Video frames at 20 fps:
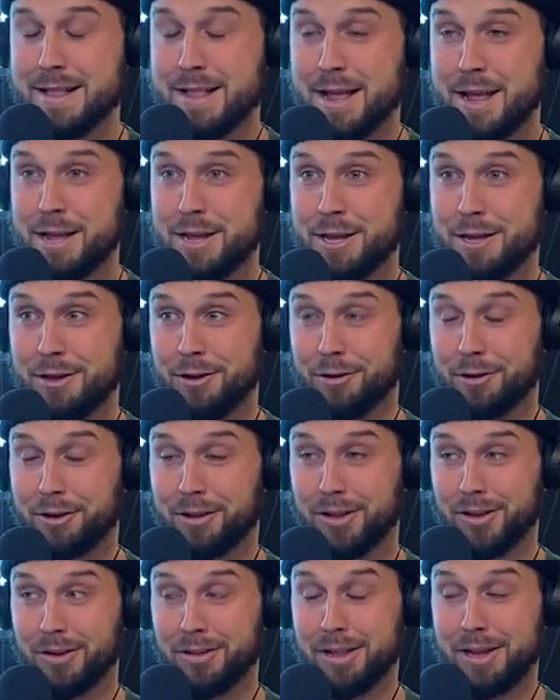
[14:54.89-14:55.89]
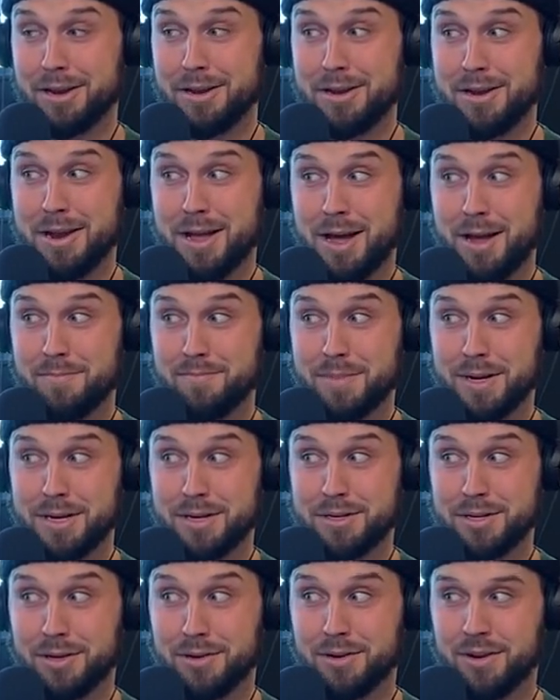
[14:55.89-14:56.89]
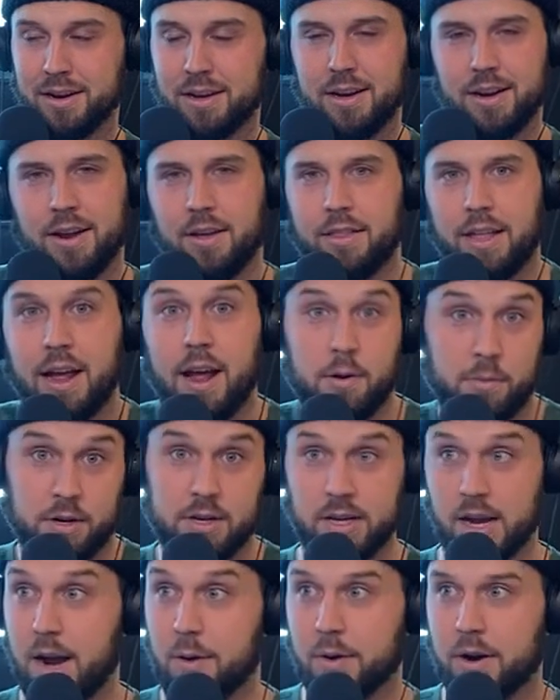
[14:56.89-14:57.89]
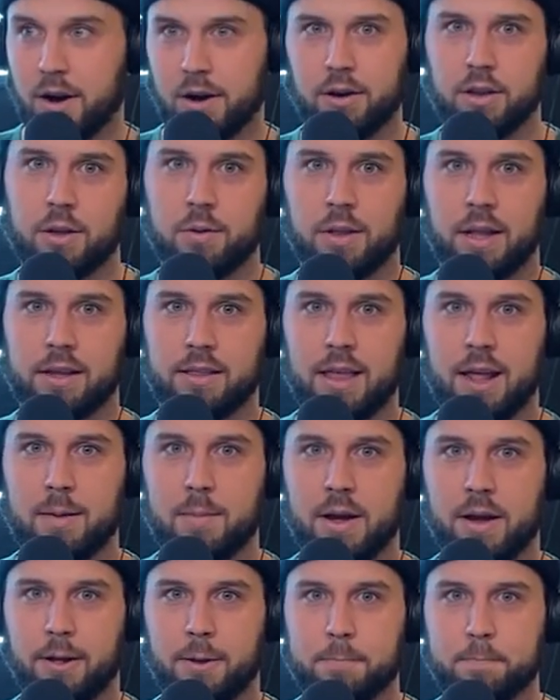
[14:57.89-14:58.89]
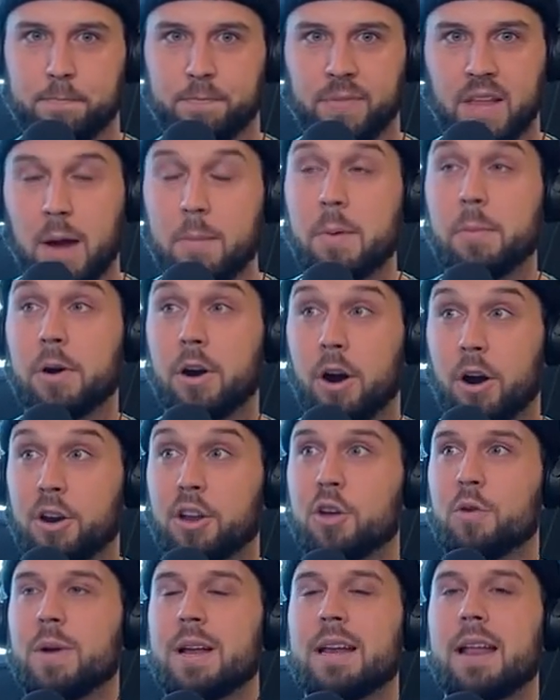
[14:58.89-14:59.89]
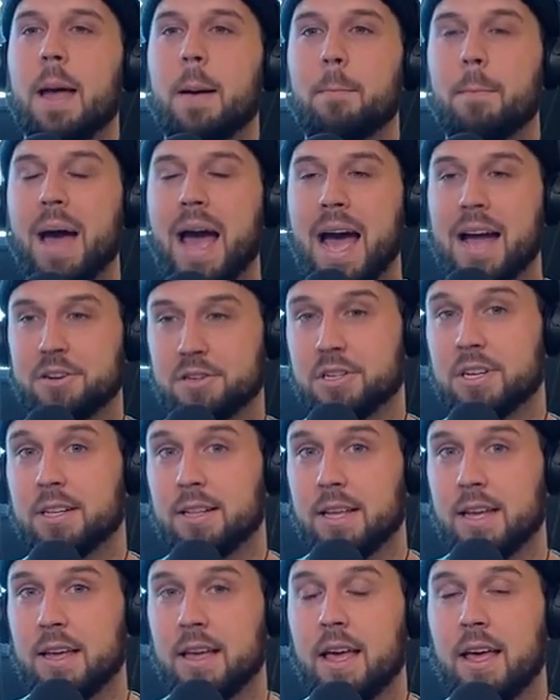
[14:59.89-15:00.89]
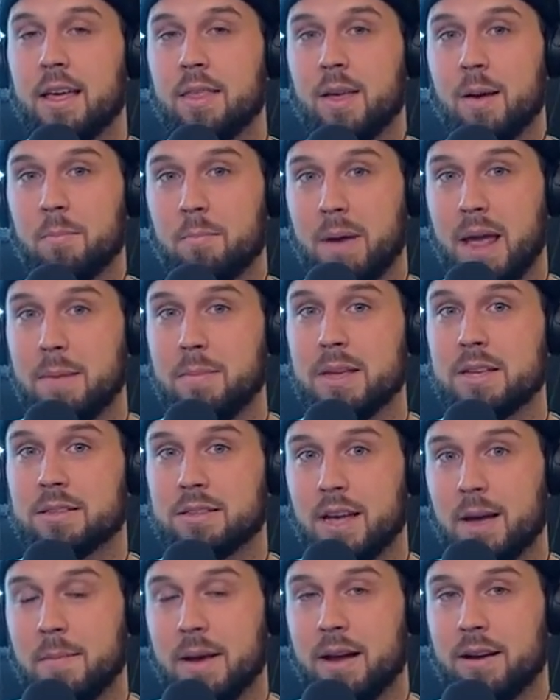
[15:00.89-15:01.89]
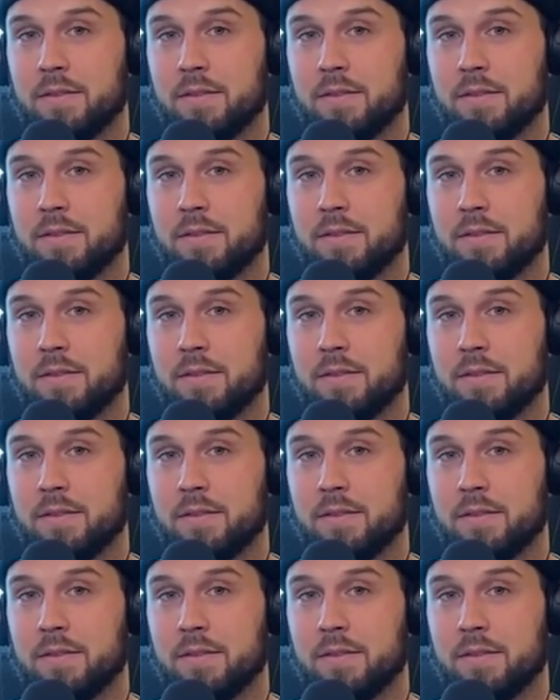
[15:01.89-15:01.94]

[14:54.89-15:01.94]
you're clearly not been told, you know, that I would argue like that about it. I remember arguing passionately that babies come out